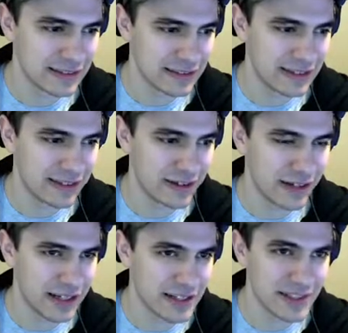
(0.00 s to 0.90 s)
All
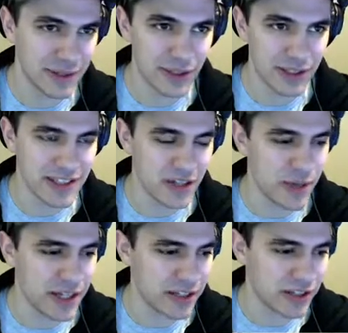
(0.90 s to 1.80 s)
right. So it looks like
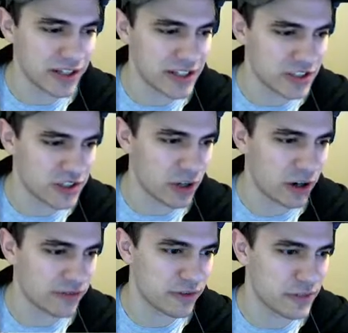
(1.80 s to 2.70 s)
we could
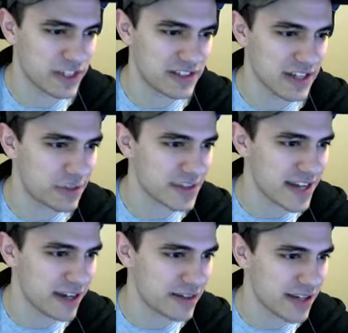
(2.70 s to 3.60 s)
start from this sequence
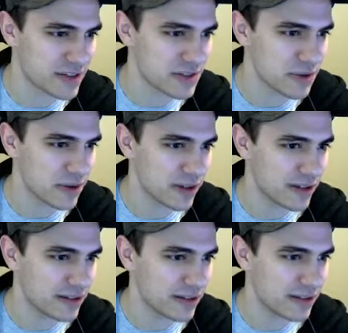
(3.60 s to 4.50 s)
annotator
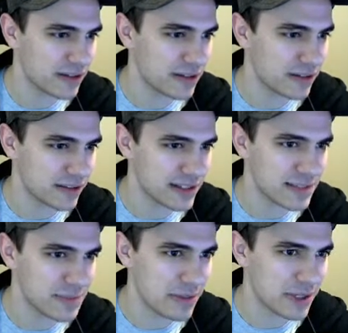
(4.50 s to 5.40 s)
story.
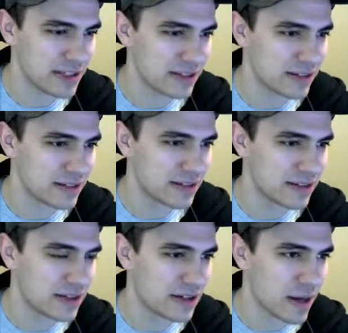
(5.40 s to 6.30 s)
Unless maybe
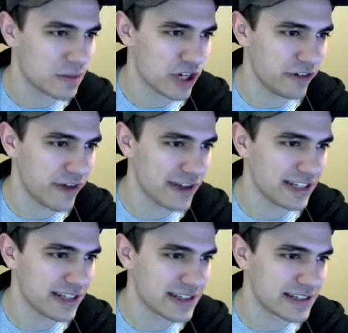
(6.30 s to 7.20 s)
I'm trying to find
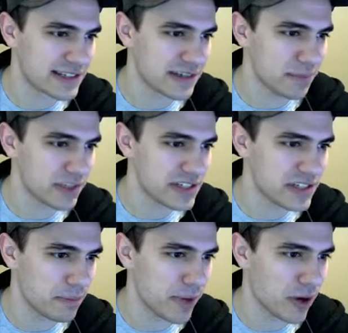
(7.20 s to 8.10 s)
like the simplest
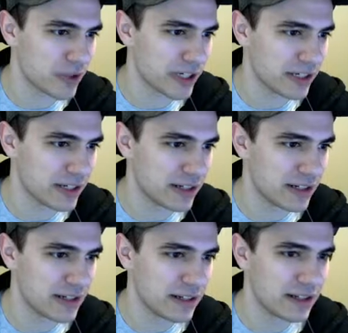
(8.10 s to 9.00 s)
component
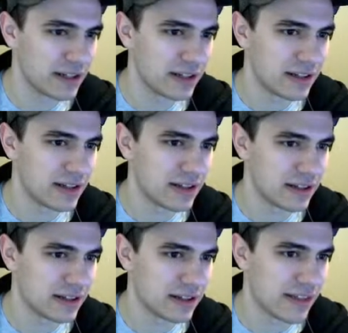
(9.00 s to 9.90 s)

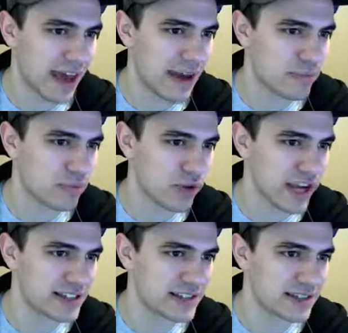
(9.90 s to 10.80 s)
that
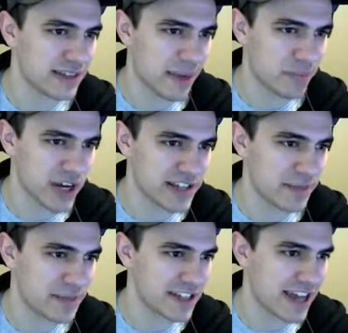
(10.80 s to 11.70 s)
breaks
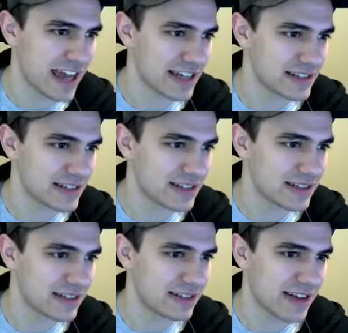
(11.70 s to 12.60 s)
up the text.
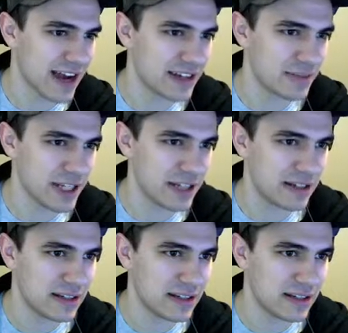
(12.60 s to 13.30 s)
Document?